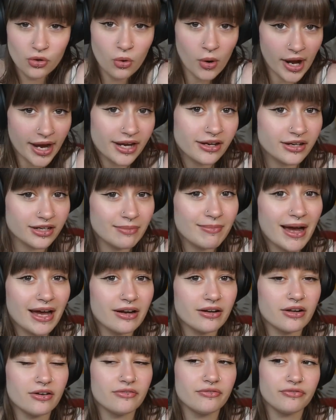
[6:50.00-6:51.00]
quite a good
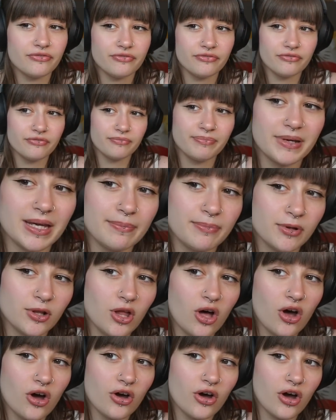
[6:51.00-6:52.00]
amount of
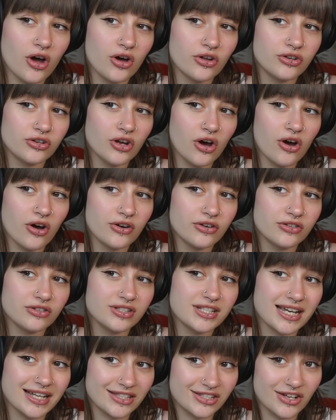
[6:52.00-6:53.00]
people
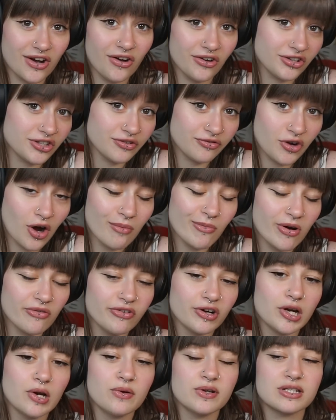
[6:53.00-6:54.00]
on TikTok. You've got more
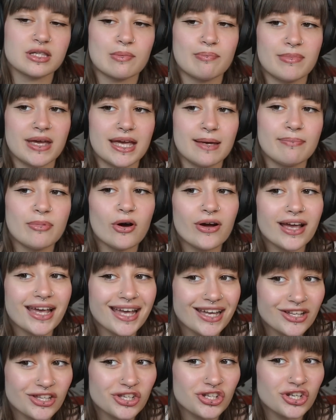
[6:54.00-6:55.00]
followers than me, but
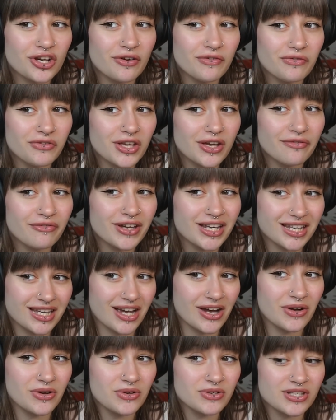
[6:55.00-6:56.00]
each of your
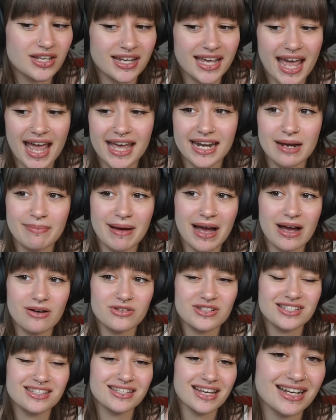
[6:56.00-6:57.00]
videos are getting
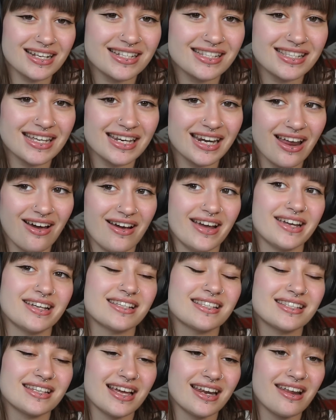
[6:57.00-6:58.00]
about 60
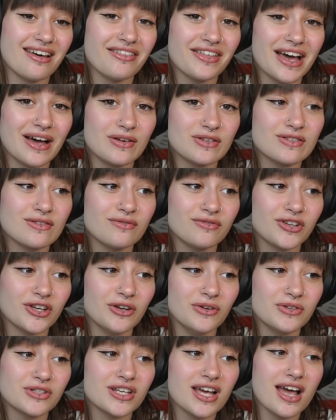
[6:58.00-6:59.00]
likes and 1,000
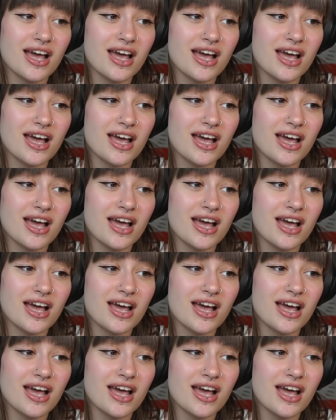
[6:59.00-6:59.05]
views.